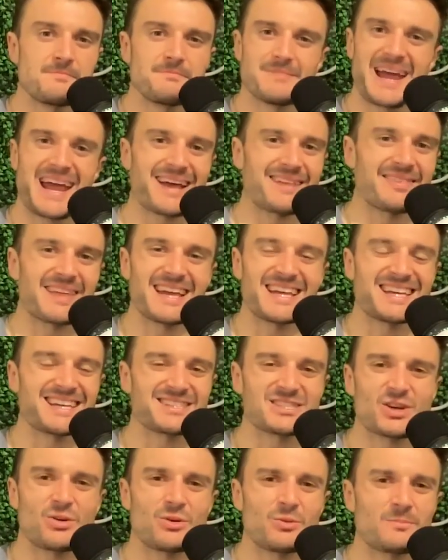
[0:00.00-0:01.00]
Man, that
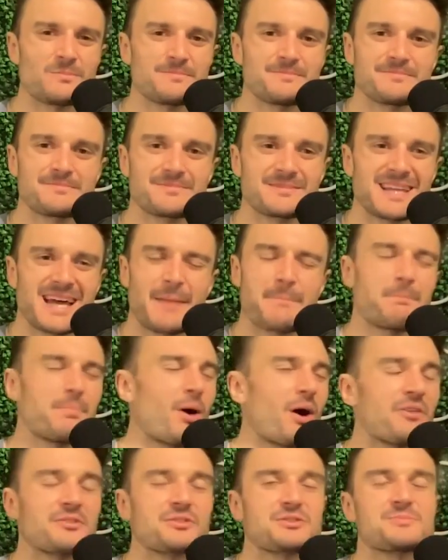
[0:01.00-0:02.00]
hits home. That
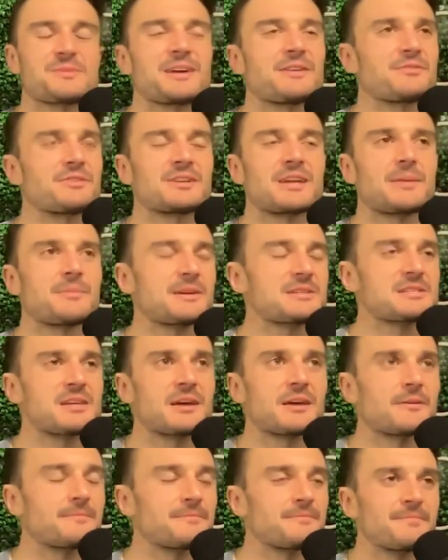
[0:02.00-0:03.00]
bothers me every time I
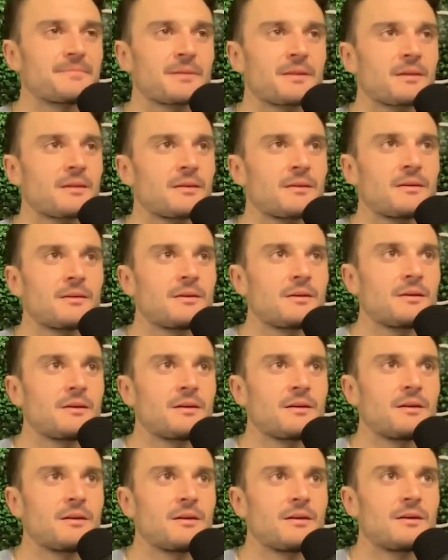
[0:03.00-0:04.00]
say it.
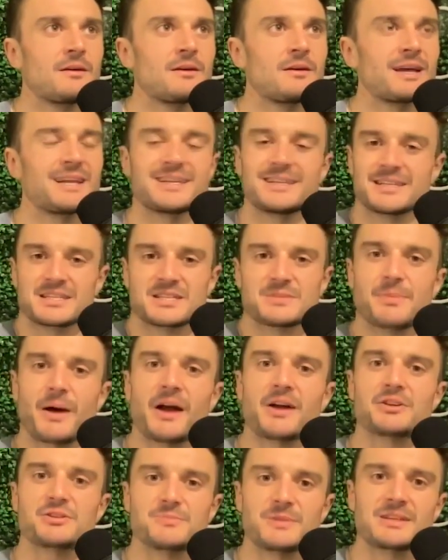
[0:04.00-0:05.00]
And it
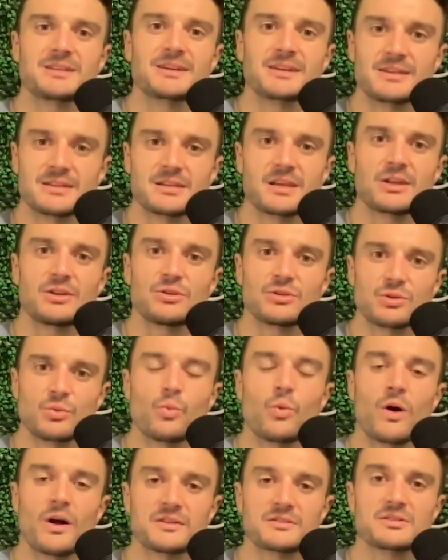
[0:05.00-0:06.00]
inspires me to continue to
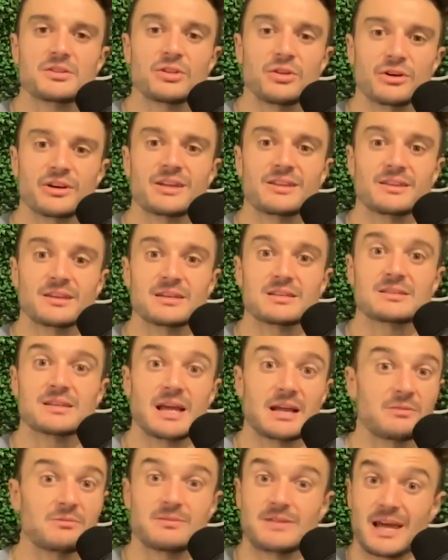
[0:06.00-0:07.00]
want to look at this
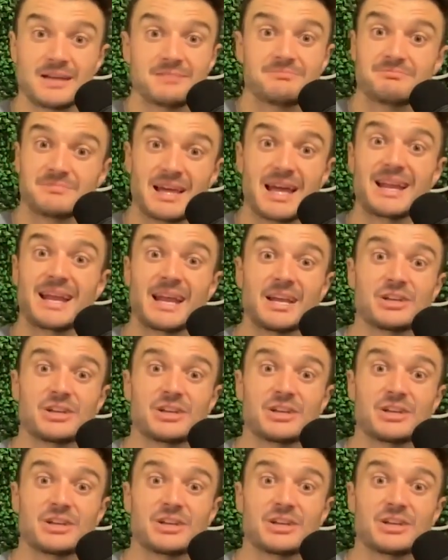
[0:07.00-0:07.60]
and get that